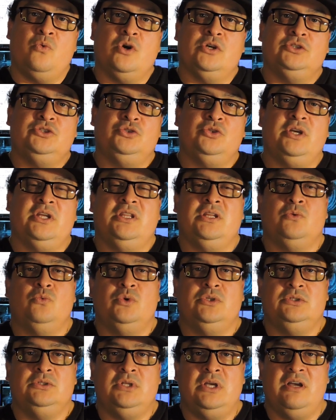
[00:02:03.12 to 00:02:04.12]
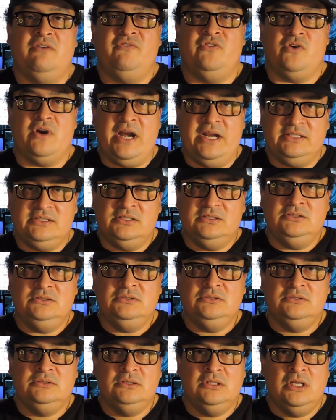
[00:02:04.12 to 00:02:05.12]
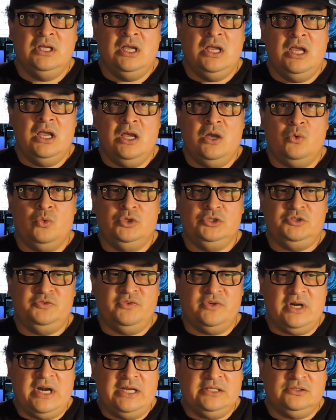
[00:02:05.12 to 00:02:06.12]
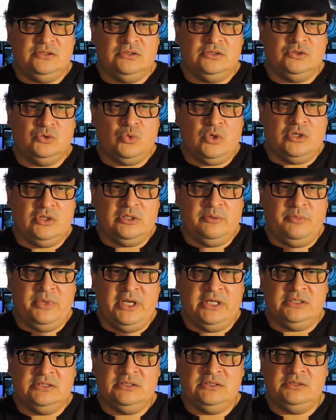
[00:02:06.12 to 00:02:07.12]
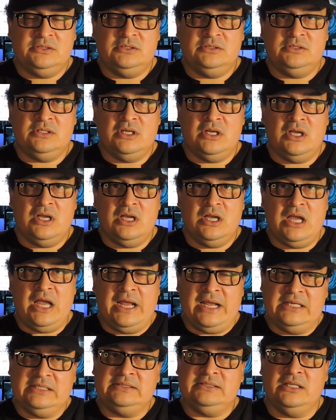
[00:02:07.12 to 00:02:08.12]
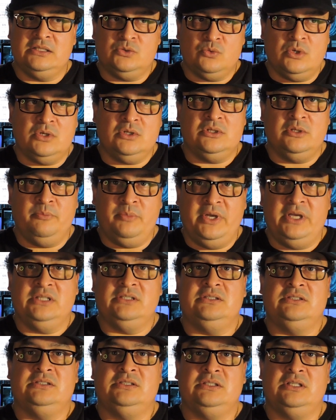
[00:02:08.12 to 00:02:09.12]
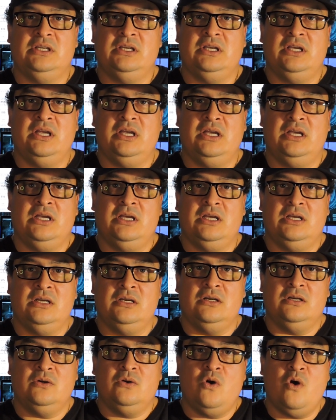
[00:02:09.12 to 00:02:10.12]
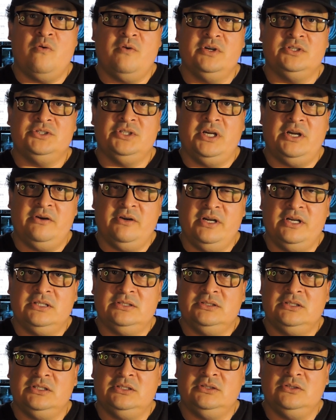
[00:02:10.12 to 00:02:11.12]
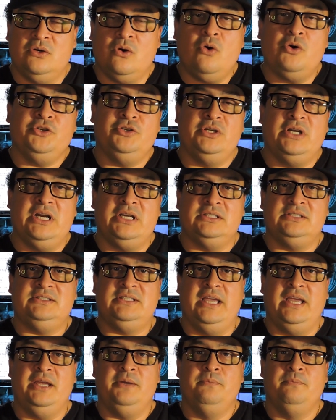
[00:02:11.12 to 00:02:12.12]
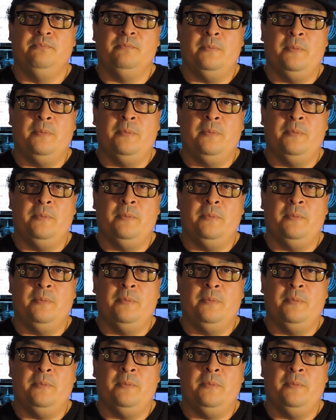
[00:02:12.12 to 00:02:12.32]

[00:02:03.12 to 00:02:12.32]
works together with Verizon, which Verizon is one of the best, I can say it's one of the best coverage areas in all United States.